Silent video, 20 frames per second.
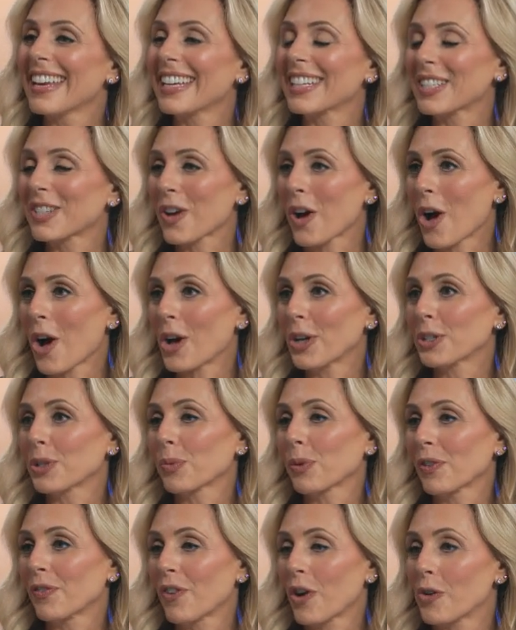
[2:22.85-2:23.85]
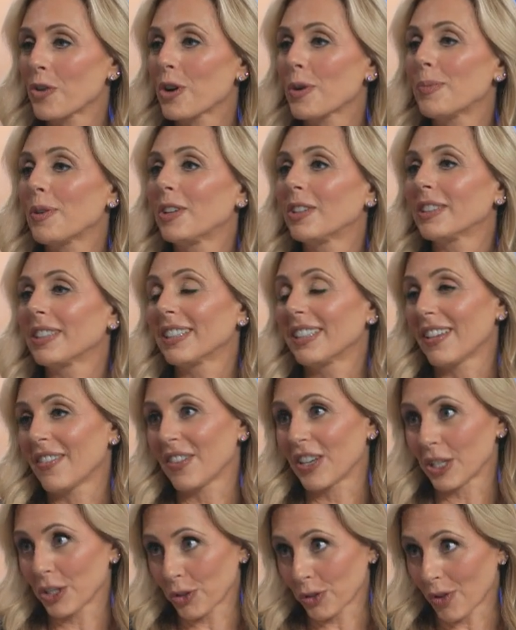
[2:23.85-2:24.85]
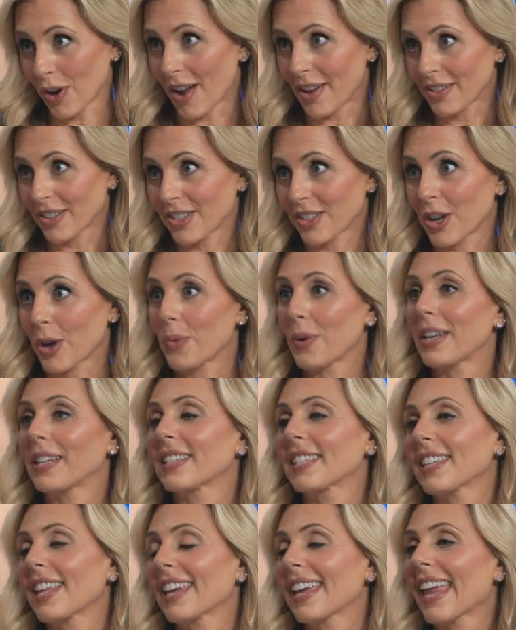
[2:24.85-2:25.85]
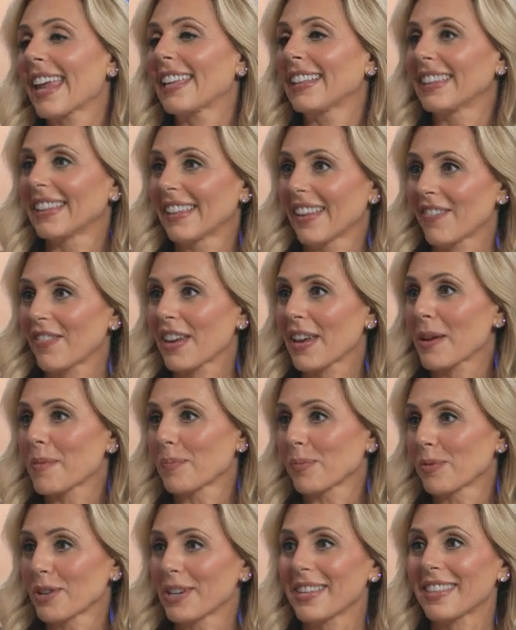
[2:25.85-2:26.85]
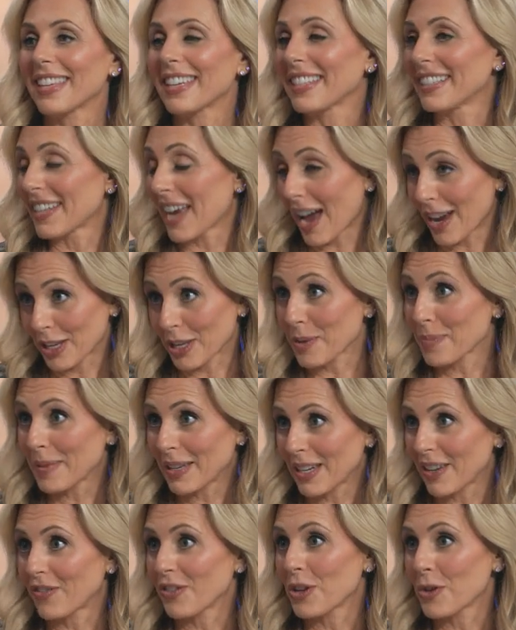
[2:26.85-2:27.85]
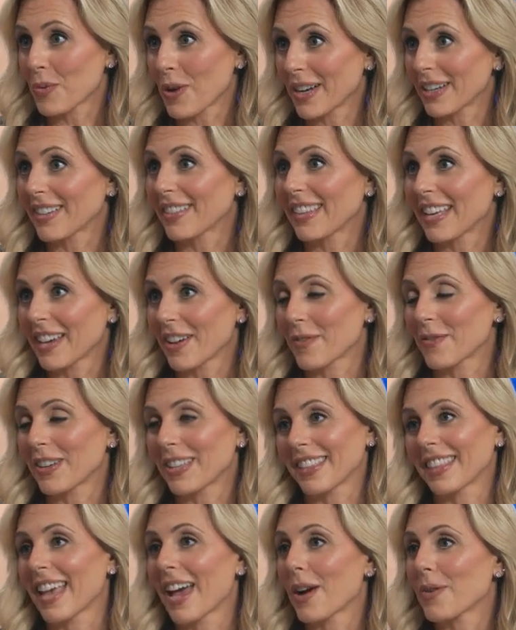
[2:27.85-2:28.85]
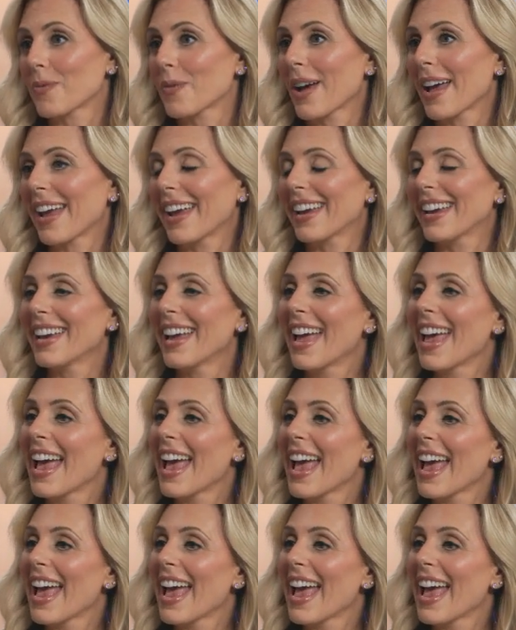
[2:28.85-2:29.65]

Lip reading: It's called a revocable living trust. So it's like a living, breathing document, if you want to think of it that way.